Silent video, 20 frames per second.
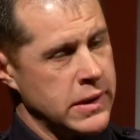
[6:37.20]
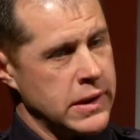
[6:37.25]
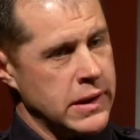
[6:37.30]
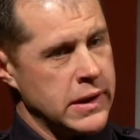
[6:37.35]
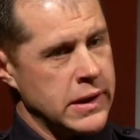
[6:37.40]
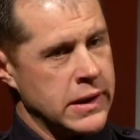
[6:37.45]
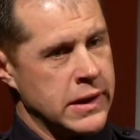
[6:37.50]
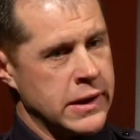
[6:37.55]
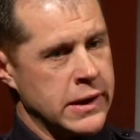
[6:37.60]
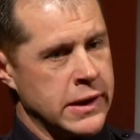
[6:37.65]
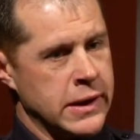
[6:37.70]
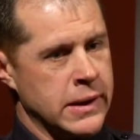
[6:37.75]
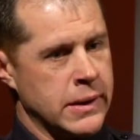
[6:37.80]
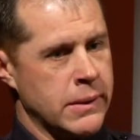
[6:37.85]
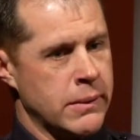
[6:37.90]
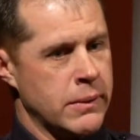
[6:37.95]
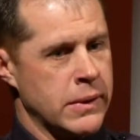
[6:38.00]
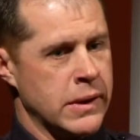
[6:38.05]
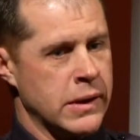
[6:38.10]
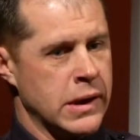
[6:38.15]

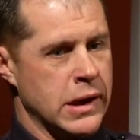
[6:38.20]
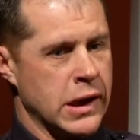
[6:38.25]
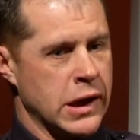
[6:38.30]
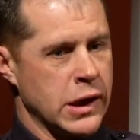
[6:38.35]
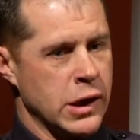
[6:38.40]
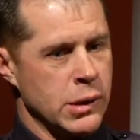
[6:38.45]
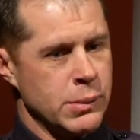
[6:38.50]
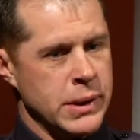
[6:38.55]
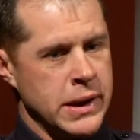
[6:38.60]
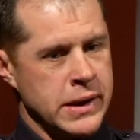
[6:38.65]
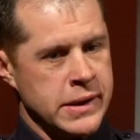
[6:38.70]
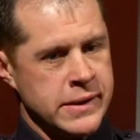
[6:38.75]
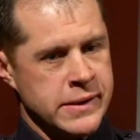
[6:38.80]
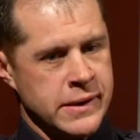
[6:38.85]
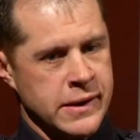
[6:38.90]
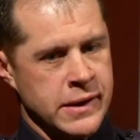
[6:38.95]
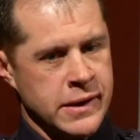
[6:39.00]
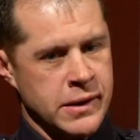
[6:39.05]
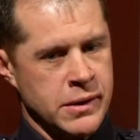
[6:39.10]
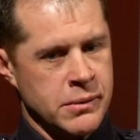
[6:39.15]
A little bit,
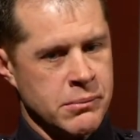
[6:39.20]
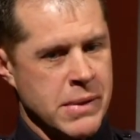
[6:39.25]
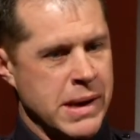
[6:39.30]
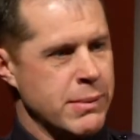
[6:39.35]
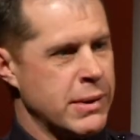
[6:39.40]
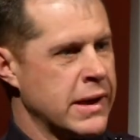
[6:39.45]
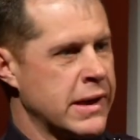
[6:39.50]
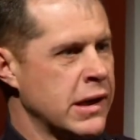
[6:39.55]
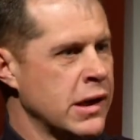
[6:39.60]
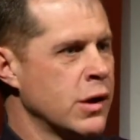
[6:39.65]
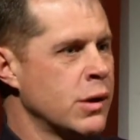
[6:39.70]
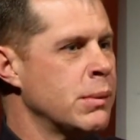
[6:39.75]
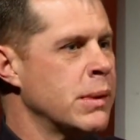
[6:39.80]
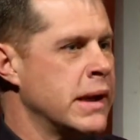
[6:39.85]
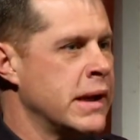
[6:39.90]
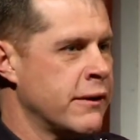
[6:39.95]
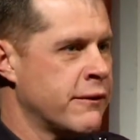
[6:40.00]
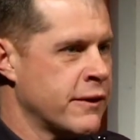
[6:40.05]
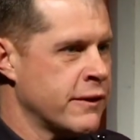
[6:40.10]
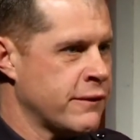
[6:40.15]
maybe a little
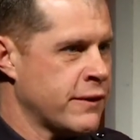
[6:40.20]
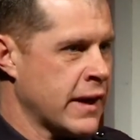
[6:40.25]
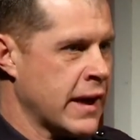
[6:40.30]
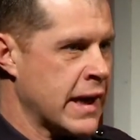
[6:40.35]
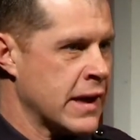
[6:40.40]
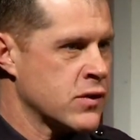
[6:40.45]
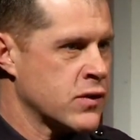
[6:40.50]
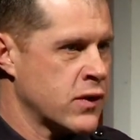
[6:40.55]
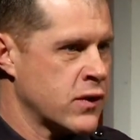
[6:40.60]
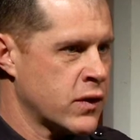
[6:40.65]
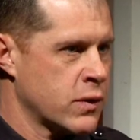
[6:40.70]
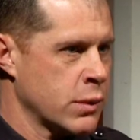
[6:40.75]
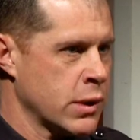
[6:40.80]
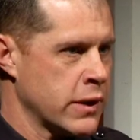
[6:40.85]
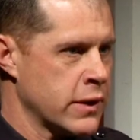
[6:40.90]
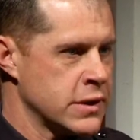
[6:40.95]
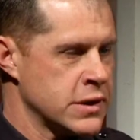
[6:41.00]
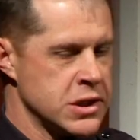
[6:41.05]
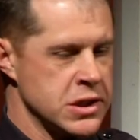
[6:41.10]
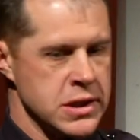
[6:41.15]
bit different philosophy from
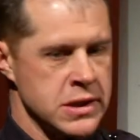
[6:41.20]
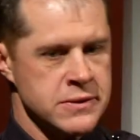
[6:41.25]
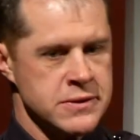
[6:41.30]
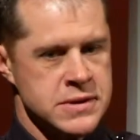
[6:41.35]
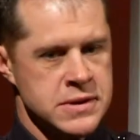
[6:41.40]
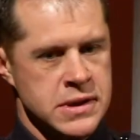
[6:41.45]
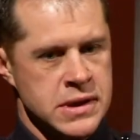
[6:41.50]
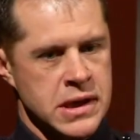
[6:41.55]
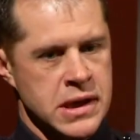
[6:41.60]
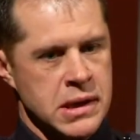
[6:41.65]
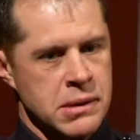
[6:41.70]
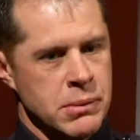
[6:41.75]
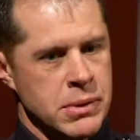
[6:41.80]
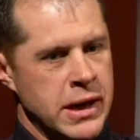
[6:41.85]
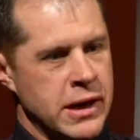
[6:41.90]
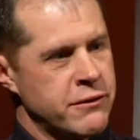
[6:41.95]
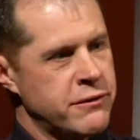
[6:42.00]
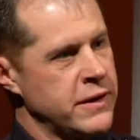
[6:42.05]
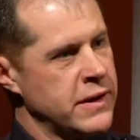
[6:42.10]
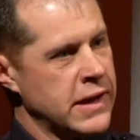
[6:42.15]
other chiefs, but
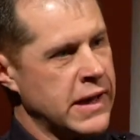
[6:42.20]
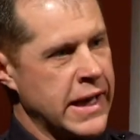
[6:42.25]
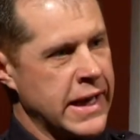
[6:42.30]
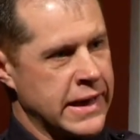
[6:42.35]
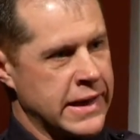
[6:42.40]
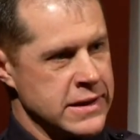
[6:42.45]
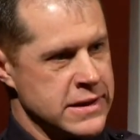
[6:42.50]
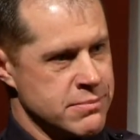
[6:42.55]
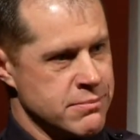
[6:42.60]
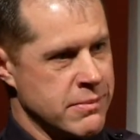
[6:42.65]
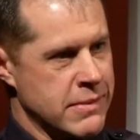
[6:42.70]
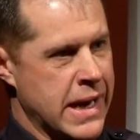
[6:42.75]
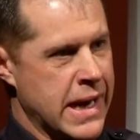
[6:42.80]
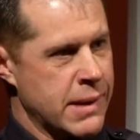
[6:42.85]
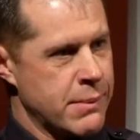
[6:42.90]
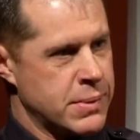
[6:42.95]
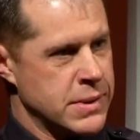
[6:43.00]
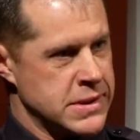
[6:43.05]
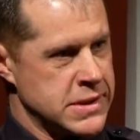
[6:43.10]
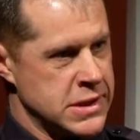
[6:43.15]
I feel like it's
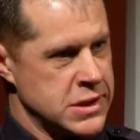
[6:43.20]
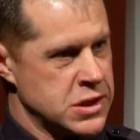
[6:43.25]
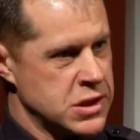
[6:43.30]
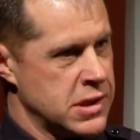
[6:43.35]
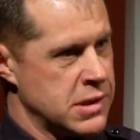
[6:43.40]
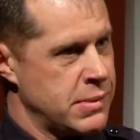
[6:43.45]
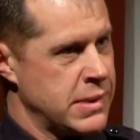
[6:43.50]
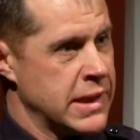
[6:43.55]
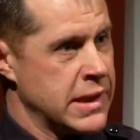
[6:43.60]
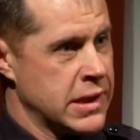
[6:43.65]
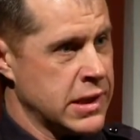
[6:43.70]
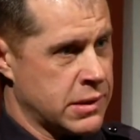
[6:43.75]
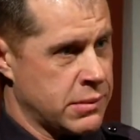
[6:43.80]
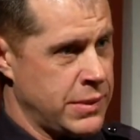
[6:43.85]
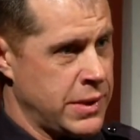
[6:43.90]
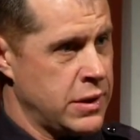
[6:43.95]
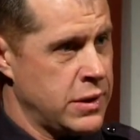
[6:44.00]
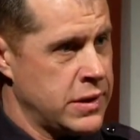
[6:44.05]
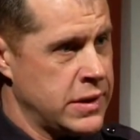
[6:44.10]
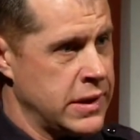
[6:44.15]
my position to be in the
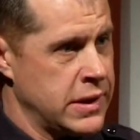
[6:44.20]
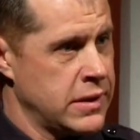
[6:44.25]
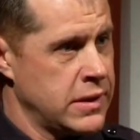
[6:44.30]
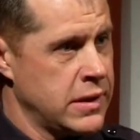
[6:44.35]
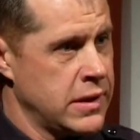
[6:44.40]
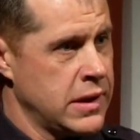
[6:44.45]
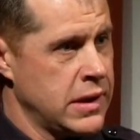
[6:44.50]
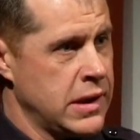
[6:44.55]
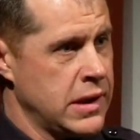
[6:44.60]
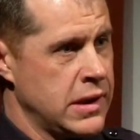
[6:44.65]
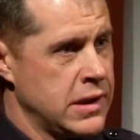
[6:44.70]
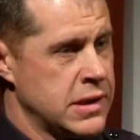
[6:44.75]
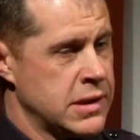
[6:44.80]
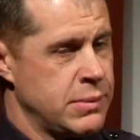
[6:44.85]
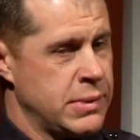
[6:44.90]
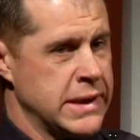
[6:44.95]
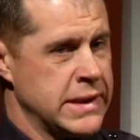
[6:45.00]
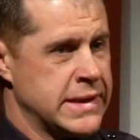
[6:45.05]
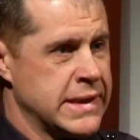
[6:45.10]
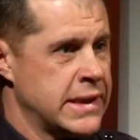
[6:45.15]
community, to
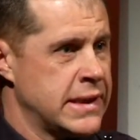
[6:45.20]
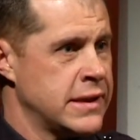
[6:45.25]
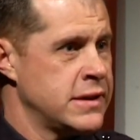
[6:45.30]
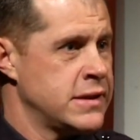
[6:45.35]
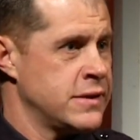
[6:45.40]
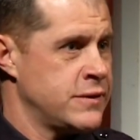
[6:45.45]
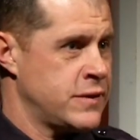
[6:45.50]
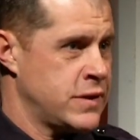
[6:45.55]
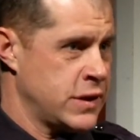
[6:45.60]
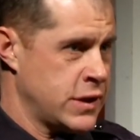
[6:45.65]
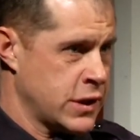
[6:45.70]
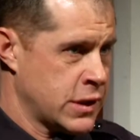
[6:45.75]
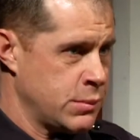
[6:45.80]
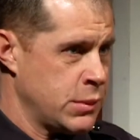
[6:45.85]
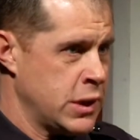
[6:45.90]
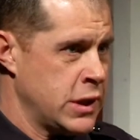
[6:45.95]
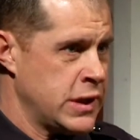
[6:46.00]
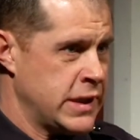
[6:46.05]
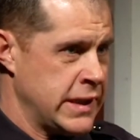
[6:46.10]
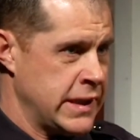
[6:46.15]
be attentive to the
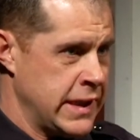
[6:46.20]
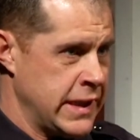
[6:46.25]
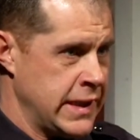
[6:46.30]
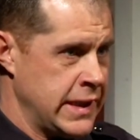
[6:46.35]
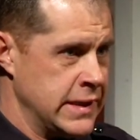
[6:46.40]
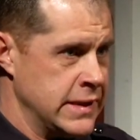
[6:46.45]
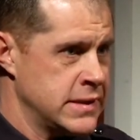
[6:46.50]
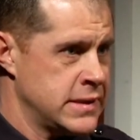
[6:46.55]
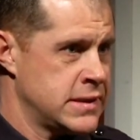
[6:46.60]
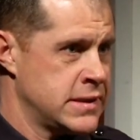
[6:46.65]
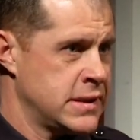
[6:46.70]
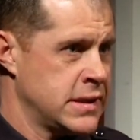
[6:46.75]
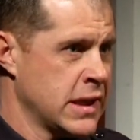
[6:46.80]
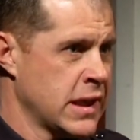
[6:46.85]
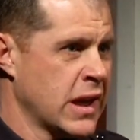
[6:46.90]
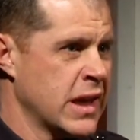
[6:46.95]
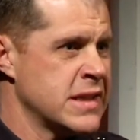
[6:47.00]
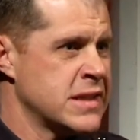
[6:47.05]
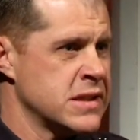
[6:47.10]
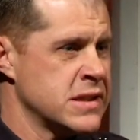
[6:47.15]
community needs, to
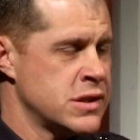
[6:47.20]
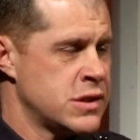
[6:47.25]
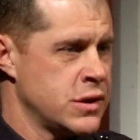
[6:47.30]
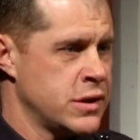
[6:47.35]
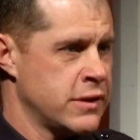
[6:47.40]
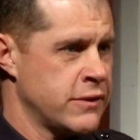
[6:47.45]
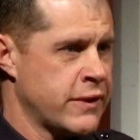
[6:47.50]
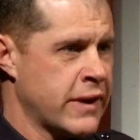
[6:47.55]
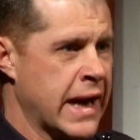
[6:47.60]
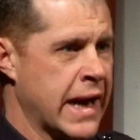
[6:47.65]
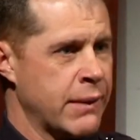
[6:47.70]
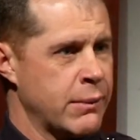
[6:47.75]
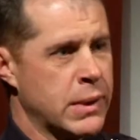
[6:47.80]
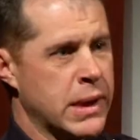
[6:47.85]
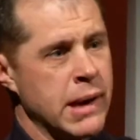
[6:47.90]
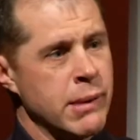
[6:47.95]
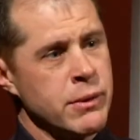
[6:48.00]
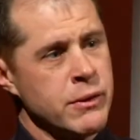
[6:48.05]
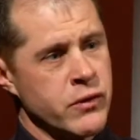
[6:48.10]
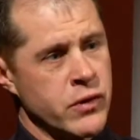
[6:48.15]
listen to the vibe
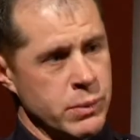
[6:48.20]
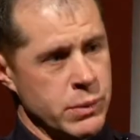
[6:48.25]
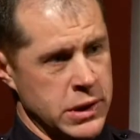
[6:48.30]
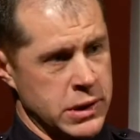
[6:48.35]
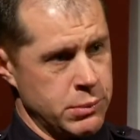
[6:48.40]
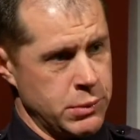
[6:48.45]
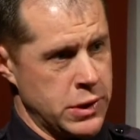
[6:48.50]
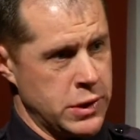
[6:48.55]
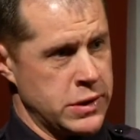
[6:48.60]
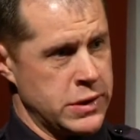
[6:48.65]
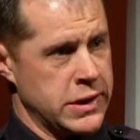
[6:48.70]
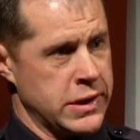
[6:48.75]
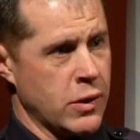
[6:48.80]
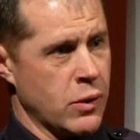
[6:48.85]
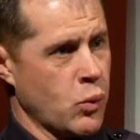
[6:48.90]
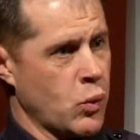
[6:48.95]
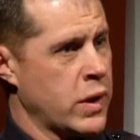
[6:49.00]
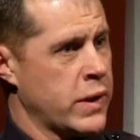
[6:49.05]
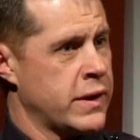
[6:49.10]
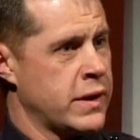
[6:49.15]
coming from the community
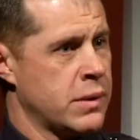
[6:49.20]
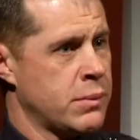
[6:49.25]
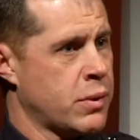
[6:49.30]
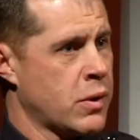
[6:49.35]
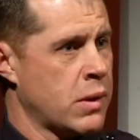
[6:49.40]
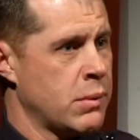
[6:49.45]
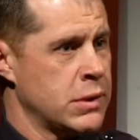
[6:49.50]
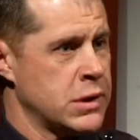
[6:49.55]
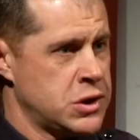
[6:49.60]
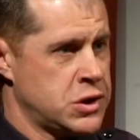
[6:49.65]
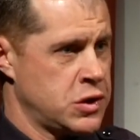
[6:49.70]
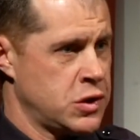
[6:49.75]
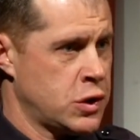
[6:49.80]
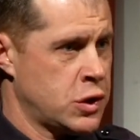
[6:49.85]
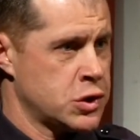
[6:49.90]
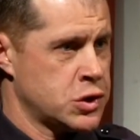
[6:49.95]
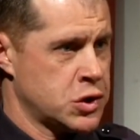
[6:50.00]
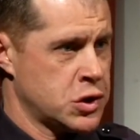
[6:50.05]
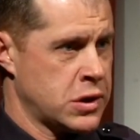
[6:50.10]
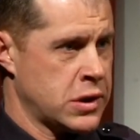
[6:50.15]
on what the department should
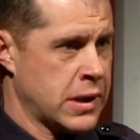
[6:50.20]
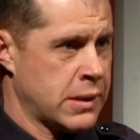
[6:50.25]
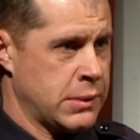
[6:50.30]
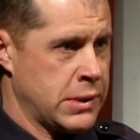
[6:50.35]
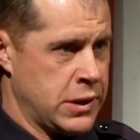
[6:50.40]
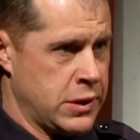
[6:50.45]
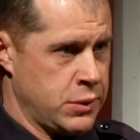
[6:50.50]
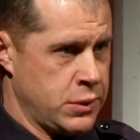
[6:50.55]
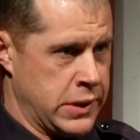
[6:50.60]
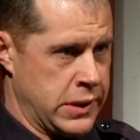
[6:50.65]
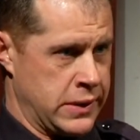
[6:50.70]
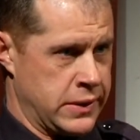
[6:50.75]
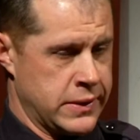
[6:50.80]
or should not be doing.